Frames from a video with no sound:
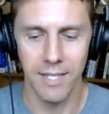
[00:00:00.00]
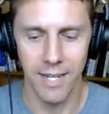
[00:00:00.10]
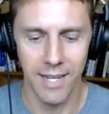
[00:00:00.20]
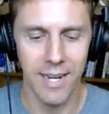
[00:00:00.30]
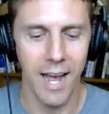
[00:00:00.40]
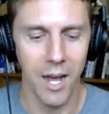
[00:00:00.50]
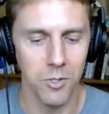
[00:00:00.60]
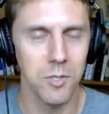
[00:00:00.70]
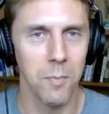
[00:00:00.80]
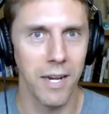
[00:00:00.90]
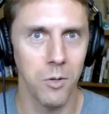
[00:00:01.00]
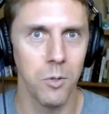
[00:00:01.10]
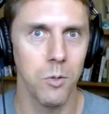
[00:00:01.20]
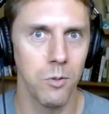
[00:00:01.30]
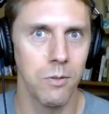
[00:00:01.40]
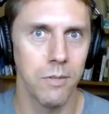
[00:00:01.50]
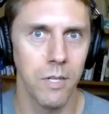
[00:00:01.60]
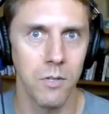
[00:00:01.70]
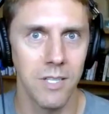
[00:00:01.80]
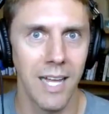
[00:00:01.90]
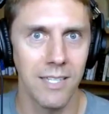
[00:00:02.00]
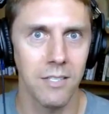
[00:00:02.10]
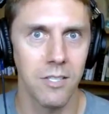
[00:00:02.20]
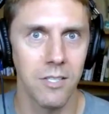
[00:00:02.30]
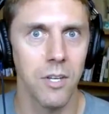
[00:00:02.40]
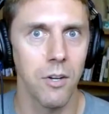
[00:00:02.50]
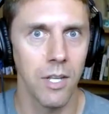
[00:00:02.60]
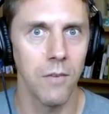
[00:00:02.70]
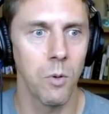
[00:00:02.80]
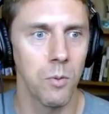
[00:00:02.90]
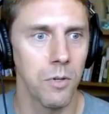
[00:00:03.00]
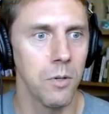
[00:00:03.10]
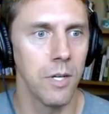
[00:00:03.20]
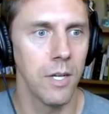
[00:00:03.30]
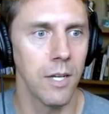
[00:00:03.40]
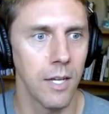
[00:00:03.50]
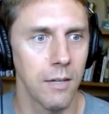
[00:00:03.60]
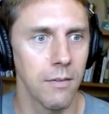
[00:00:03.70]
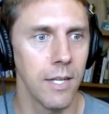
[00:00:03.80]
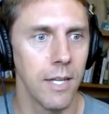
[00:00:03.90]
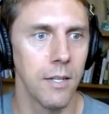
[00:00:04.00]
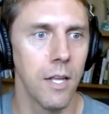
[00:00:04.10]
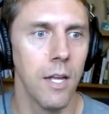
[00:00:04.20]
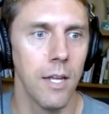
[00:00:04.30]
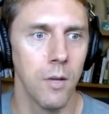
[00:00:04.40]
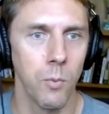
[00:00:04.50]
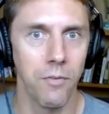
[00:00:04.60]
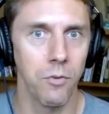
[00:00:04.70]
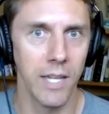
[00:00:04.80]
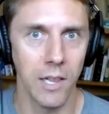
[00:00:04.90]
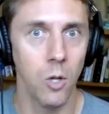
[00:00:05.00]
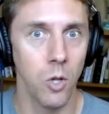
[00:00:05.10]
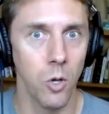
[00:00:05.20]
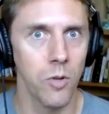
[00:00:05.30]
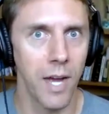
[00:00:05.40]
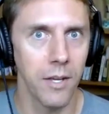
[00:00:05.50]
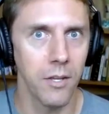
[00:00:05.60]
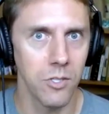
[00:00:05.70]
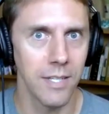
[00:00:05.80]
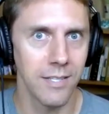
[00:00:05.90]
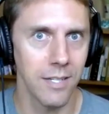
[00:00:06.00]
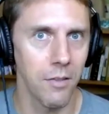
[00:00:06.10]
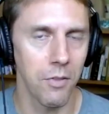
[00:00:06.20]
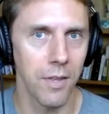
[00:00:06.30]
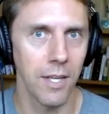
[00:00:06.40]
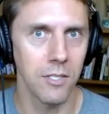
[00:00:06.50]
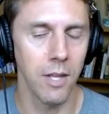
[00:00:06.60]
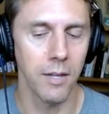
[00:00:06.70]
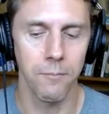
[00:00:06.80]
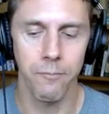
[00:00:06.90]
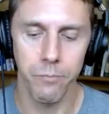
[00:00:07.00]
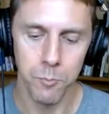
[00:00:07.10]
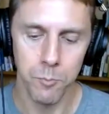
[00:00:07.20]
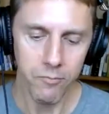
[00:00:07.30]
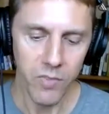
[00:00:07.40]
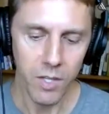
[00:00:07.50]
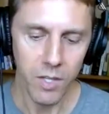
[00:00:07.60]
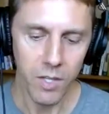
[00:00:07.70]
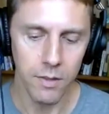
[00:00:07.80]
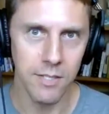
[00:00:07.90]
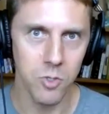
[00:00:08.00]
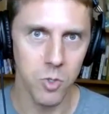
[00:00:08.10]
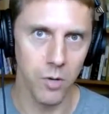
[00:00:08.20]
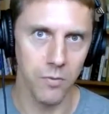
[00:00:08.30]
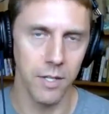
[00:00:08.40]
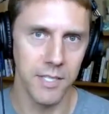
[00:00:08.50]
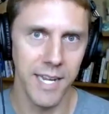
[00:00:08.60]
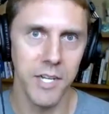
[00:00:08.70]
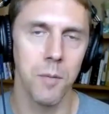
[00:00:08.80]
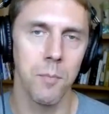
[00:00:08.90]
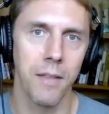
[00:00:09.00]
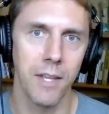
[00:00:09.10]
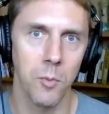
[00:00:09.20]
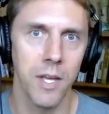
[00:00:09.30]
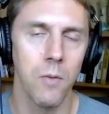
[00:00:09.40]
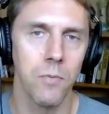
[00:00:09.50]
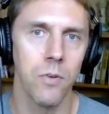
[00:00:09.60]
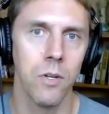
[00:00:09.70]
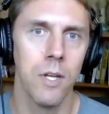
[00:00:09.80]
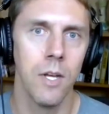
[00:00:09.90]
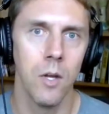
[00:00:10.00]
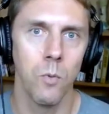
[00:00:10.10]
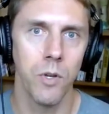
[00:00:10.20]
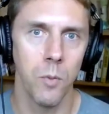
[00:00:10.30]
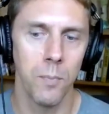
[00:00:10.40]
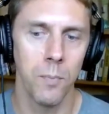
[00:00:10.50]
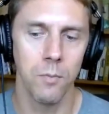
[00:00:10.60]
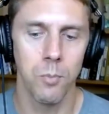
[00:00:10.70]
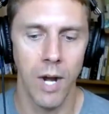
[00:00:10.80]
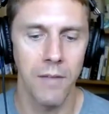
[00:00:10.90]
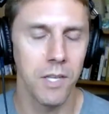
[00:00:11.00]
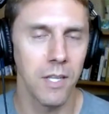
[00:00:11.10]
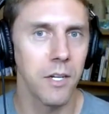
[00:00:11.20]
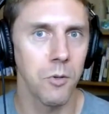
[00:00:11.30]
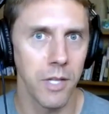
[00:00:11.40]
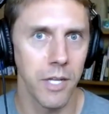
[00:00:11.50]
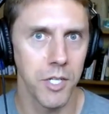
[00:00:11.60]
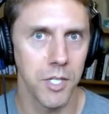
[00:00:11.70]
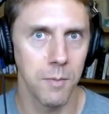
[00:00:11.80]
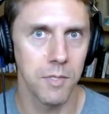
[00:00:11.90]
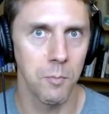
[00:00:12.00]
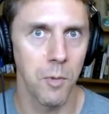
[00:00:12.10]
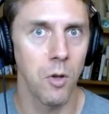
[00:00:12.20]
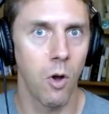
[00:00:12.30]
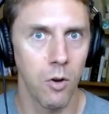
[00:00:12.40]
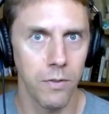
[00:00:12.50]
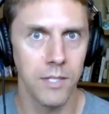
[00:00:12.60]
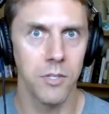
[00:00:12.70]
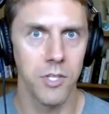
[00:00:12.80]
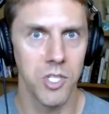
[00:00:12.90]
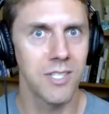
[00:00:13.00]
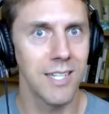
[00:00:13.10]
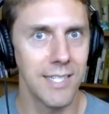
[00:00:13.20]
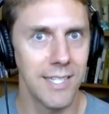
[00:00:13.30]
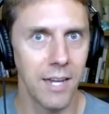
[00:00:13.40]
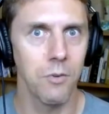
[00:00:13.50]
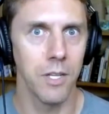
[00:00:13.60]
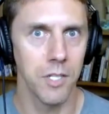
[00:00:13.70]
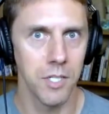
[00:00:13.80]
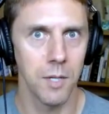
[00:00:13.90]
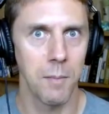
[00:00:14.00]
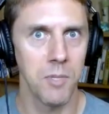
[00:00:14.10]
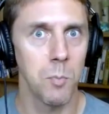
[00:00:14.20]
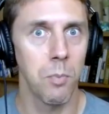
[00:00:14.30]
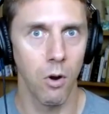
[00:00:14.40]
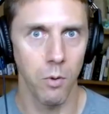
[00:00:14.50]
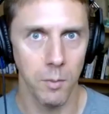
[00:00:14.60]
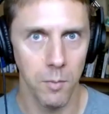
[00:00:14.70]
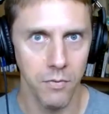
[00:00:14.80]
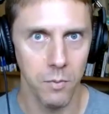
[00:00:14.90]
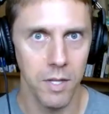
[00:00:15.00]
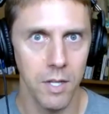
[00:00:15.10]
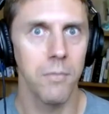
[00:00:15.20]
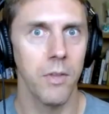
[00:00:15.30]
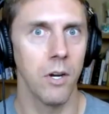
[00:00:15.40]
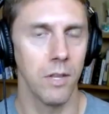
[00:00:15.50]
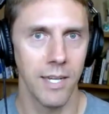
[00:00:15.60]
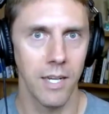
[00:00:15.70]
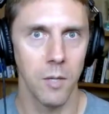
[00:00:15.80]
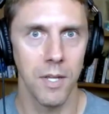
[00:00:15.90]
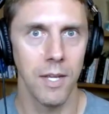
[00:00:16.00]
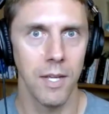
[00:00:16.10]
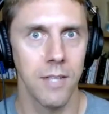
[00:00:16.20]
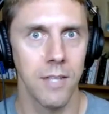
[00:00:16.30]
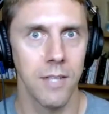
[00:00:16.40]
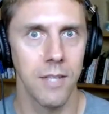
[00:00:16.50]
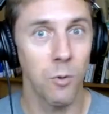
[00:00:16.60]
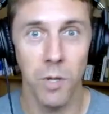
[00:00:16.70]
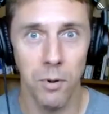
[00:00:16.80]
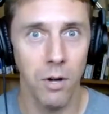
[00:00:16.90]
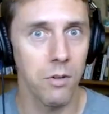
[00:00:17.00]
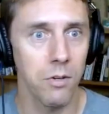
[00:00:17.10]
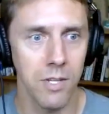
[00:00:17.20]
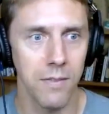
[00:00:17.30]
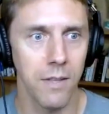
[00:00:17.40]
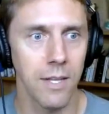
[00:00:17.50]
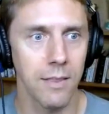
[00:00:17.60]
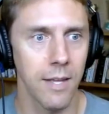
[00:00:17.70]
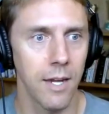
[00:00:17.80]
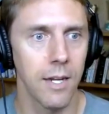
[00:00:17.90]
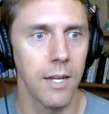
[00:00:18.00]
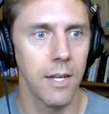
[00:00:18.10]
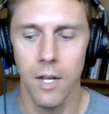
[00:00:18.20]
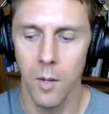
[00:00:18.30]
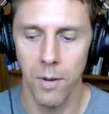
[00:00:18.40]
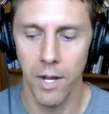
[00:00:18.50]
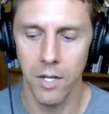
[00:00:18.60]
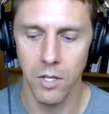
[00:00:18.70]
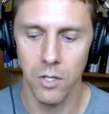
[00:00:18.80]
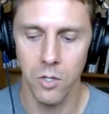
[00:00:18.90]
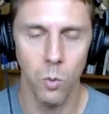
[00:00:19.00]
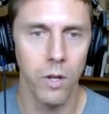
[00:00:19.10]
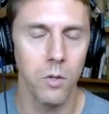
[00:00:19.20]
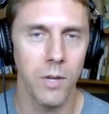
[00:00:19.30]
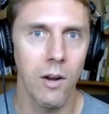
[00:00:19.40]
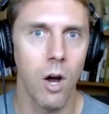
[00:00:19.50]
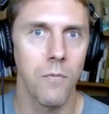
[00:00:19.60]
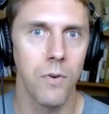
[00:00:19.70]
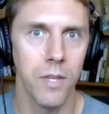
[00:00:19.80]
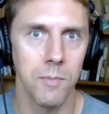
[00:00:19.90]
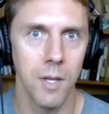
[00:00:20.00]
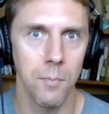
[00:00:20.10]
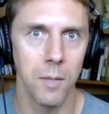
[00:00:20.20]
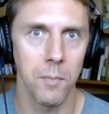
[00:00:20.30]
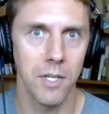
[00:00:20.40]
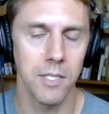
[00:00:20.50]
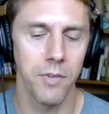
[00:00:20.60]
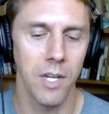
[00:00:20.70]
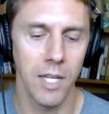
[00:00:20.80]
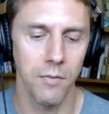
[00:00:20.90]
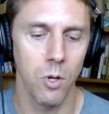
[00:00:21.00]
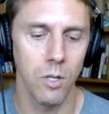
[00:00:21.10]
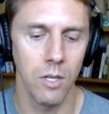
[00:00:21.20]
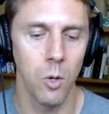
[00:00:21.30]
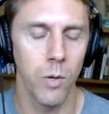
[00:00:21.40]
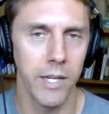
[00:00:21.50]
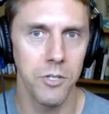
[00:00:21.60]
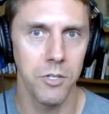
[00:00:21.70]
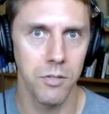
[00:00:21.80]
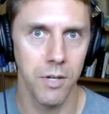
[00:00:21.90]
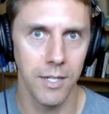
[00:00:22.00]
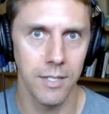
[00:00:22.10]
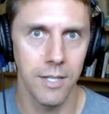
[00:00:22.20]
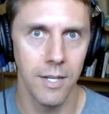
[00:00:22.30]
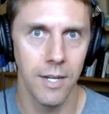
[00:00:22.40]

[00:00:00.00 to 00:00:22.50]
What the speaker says: in-house, somebody who, just likes the security of what we're doing. And we give really low loan to values. That's another thing. So like, this is sort of a tangent, but I think it'll be helpful when you build private lender relationships. But this is just a debt relationship. I'm just borrowing money from them. They're lending it to me. It's not like equity partners, anything like that. But you got to offer them something, because if they're going to give you a lower interest rate,